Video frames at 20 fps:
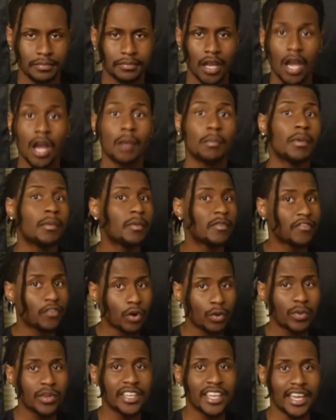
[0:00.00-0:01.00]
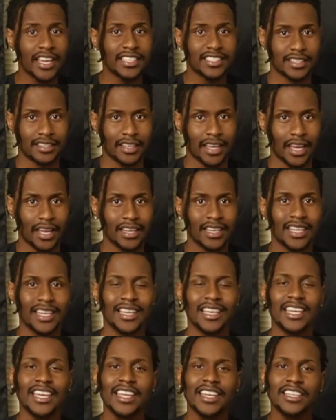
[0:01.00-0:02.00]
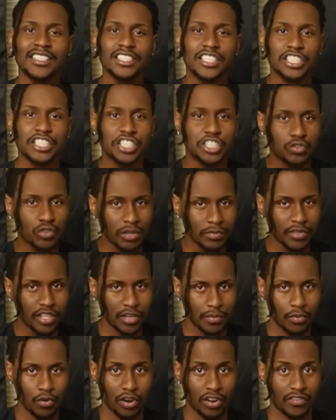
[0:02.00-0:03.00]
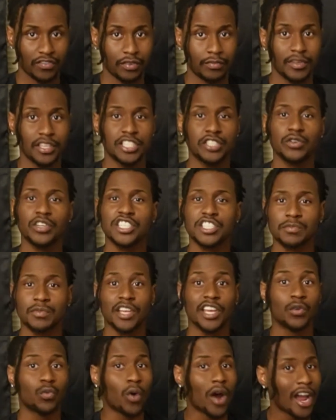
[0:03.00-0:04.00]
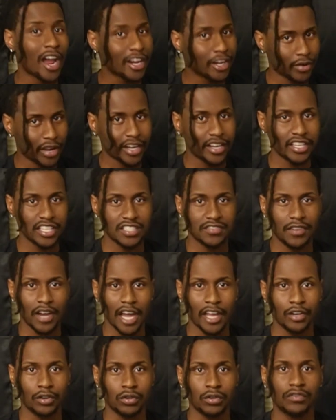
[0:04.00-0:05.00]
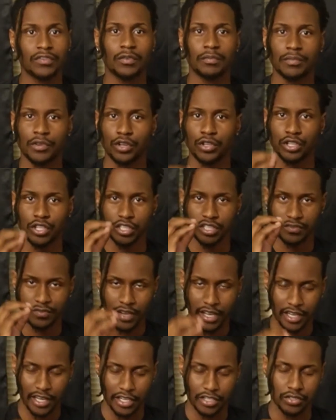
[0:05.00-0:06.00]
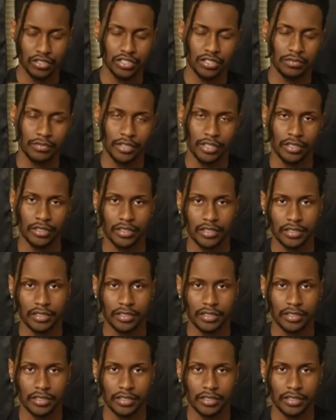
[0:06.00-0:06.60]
But before we get into that, it is extremely important for me to explain why credit is vital for building financial stability.